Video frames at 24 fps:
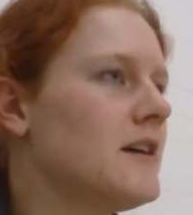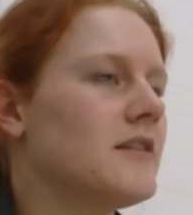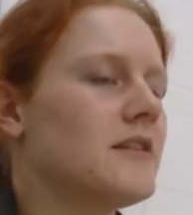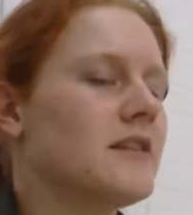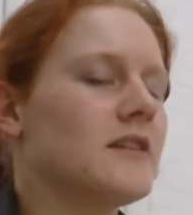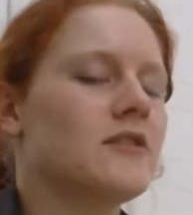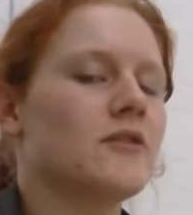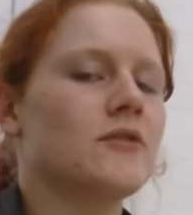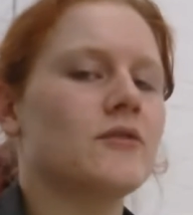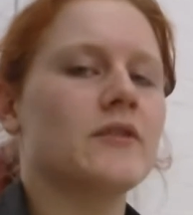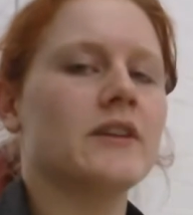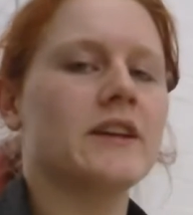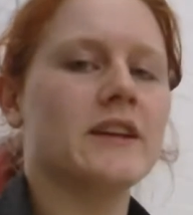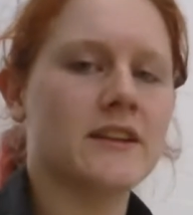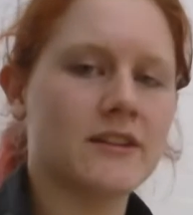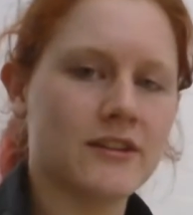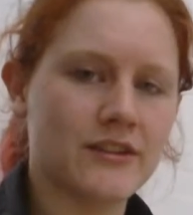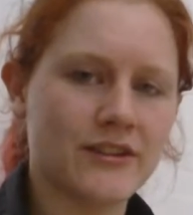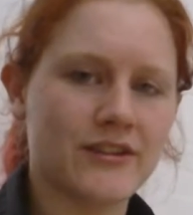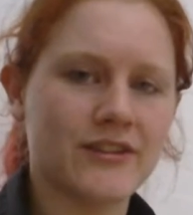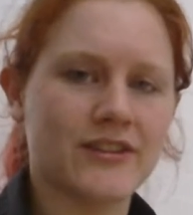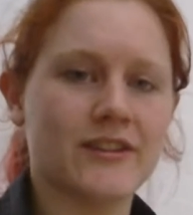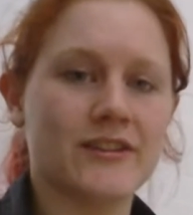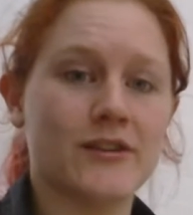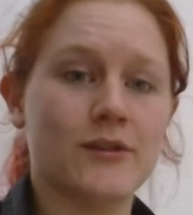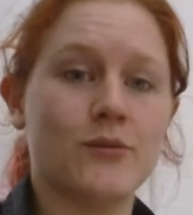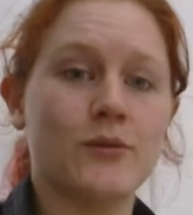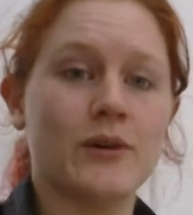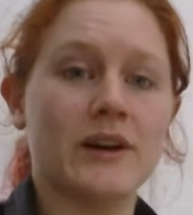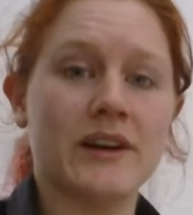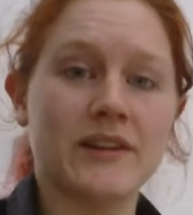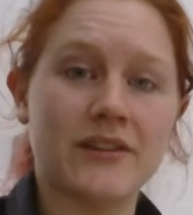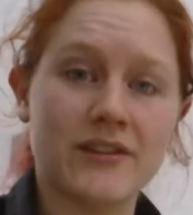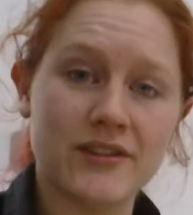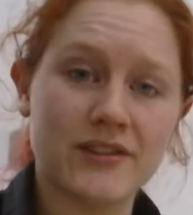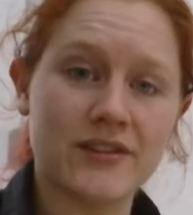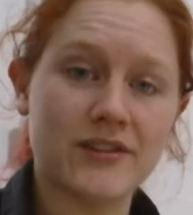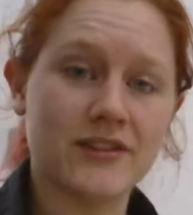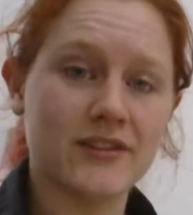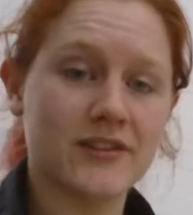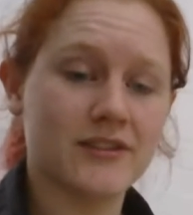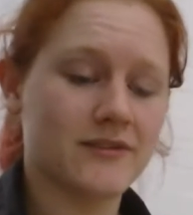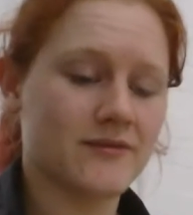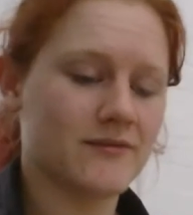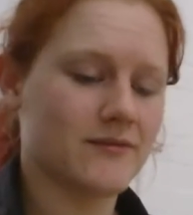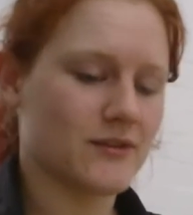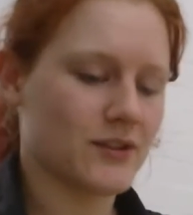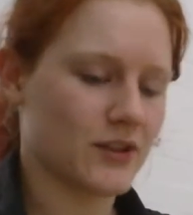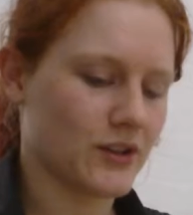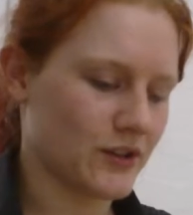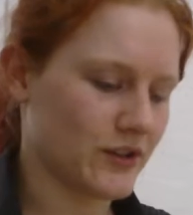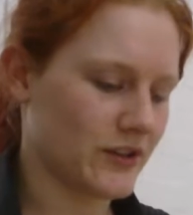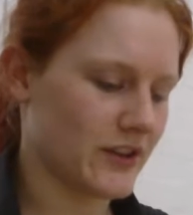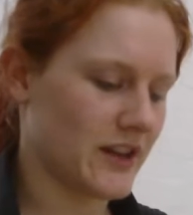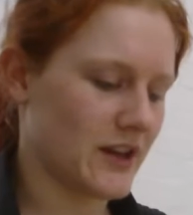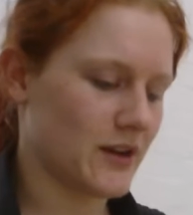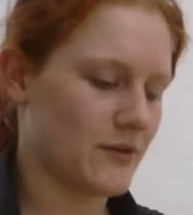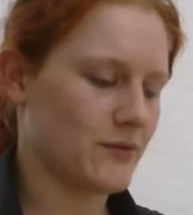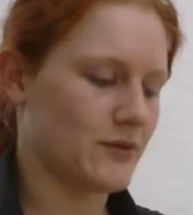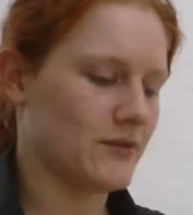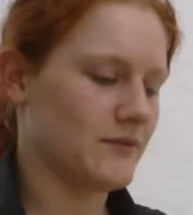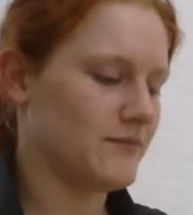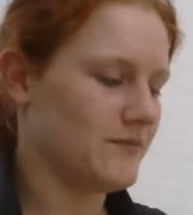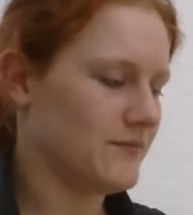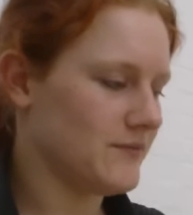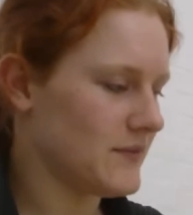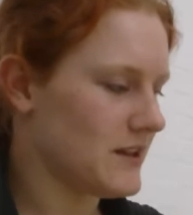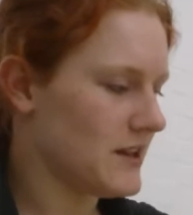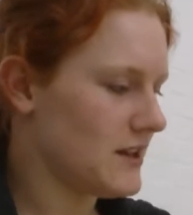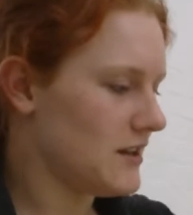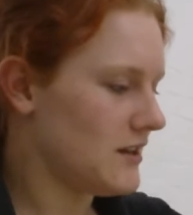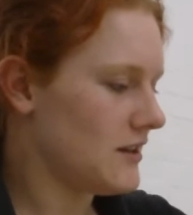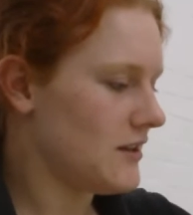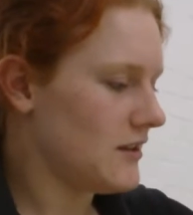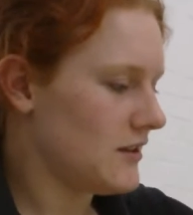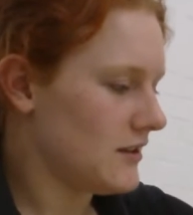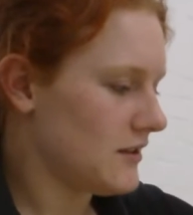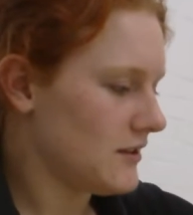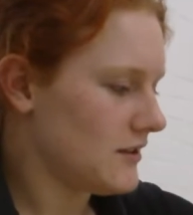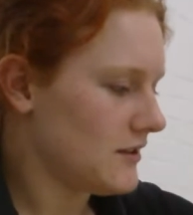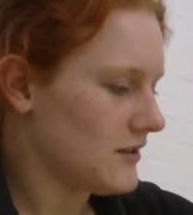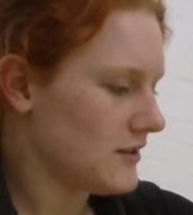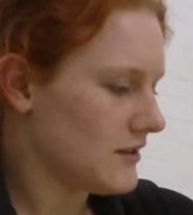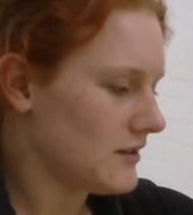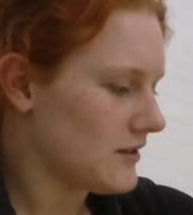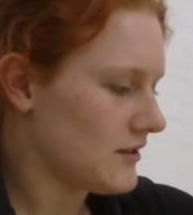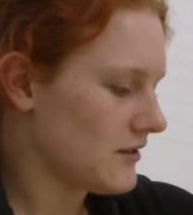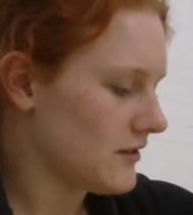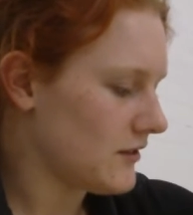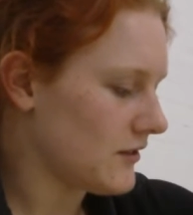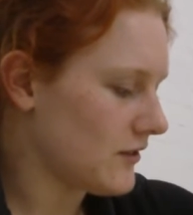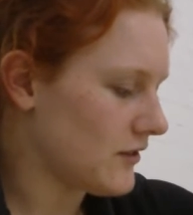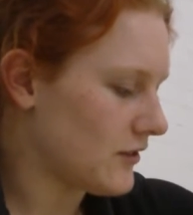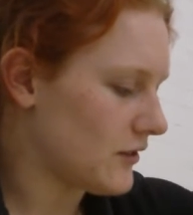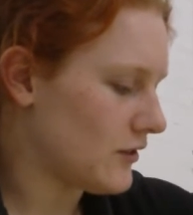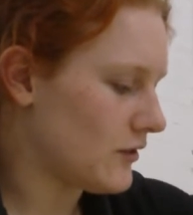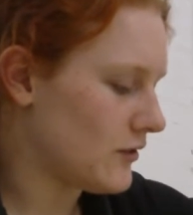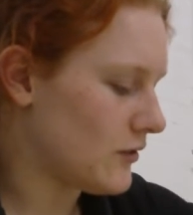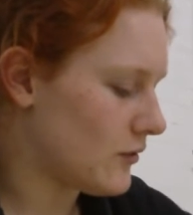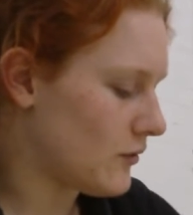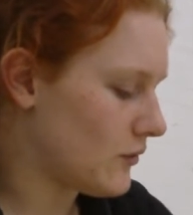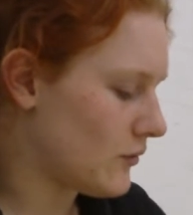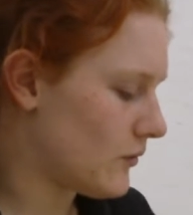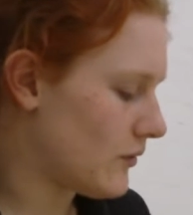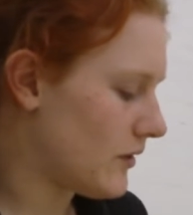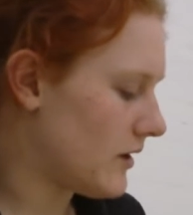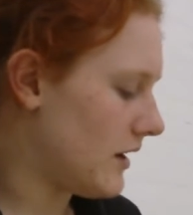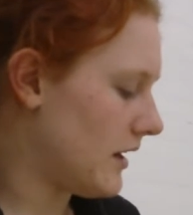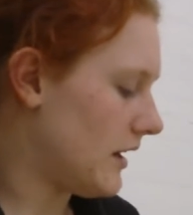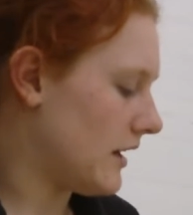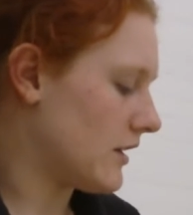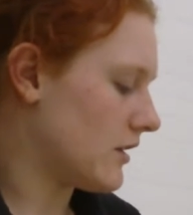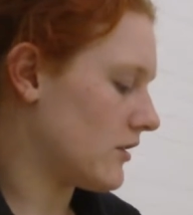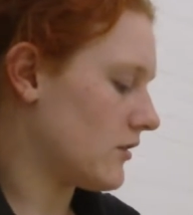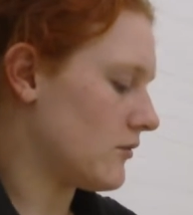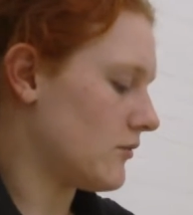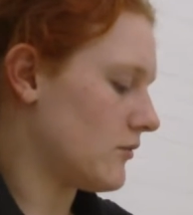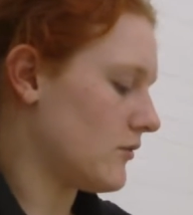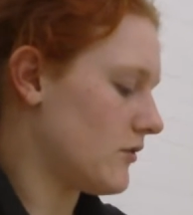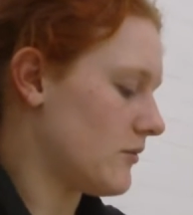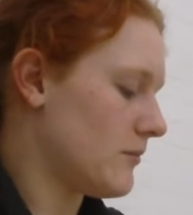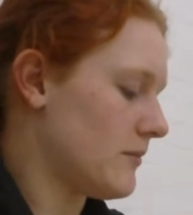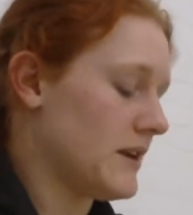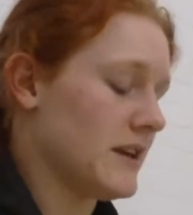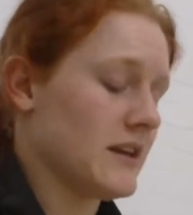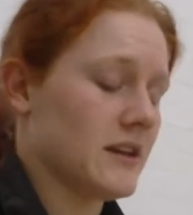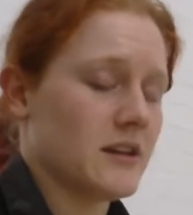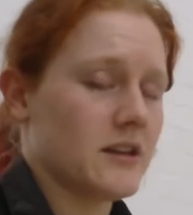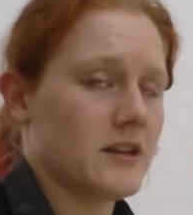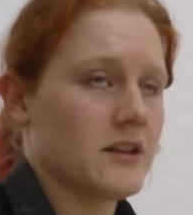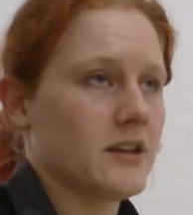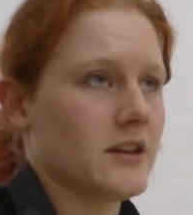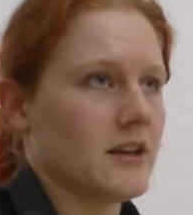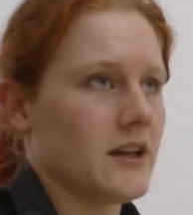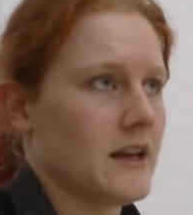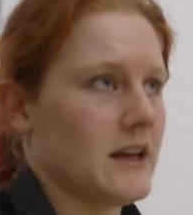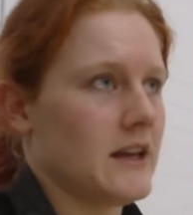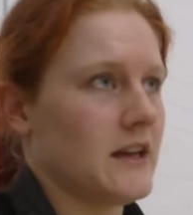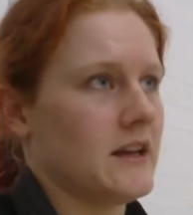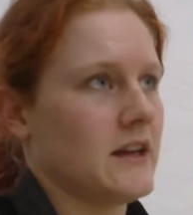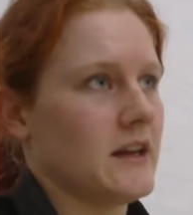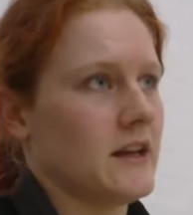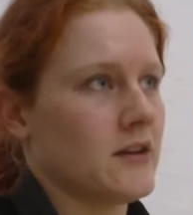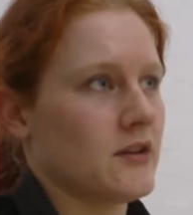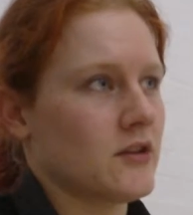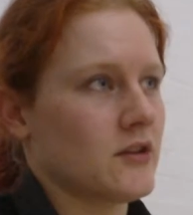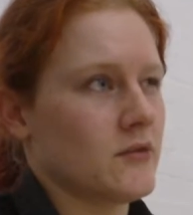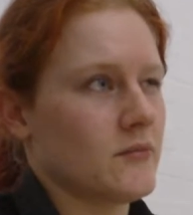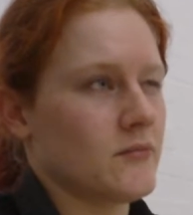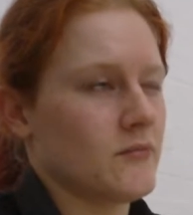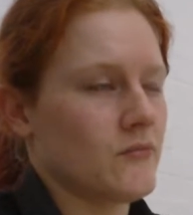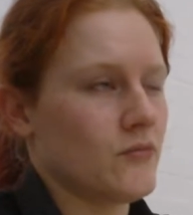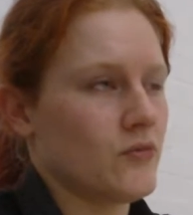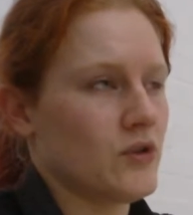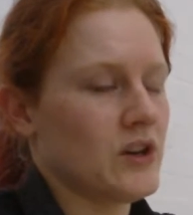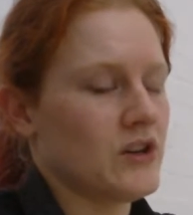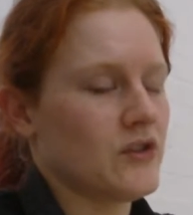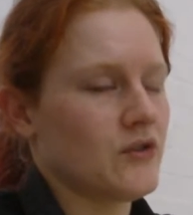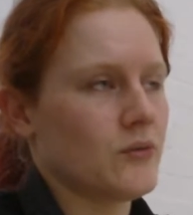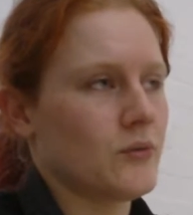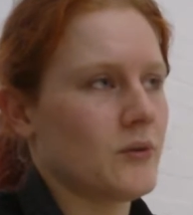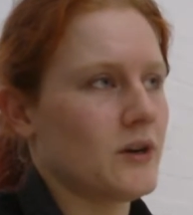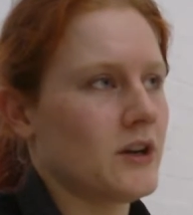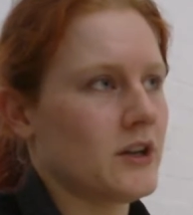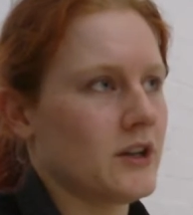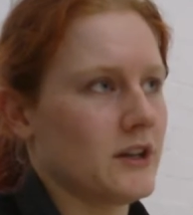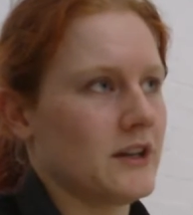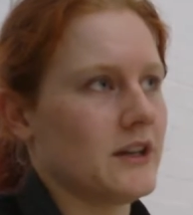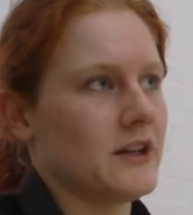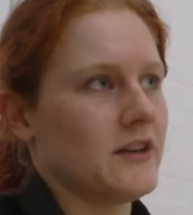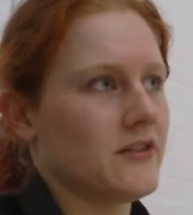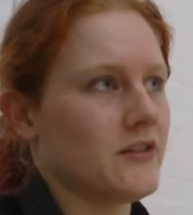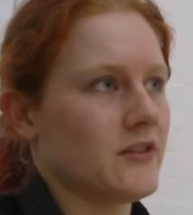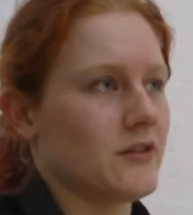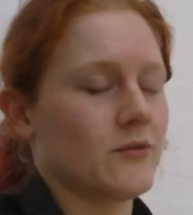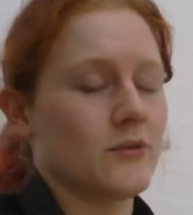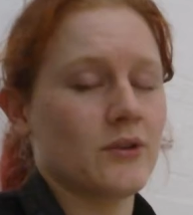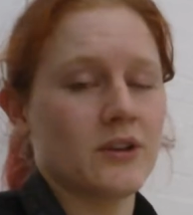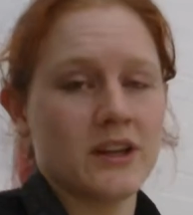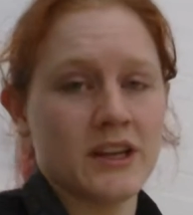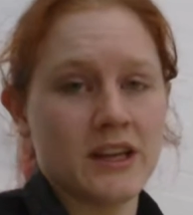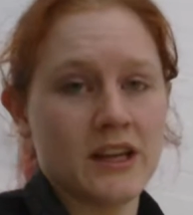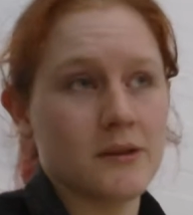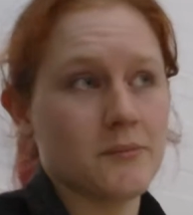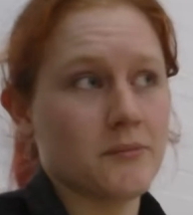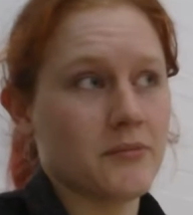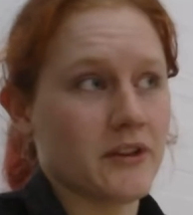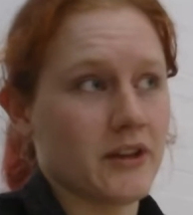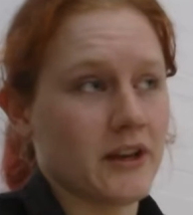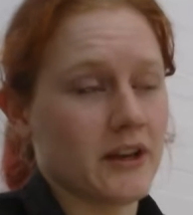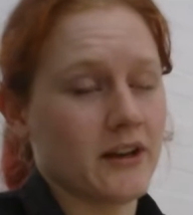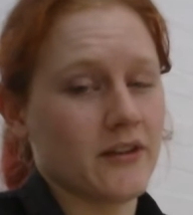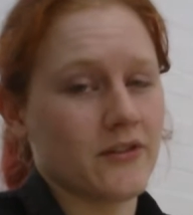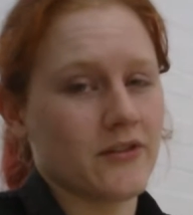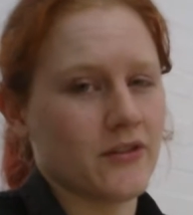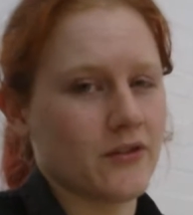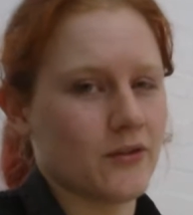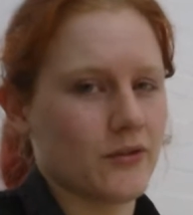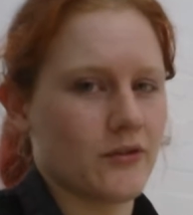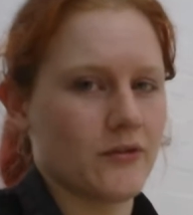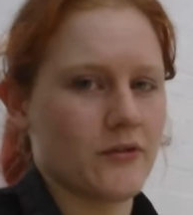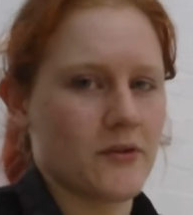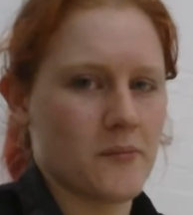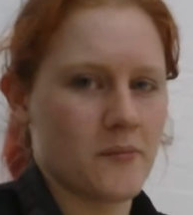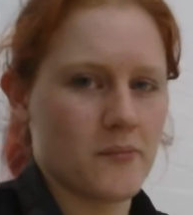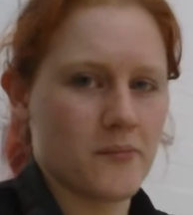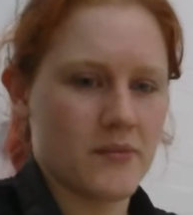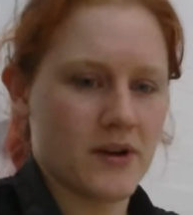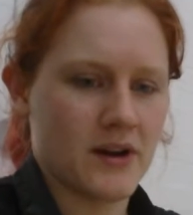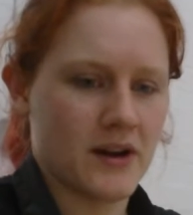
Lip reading: they don't really consider waist on that one. So I'm going to retoile it. I want to keep that as sort of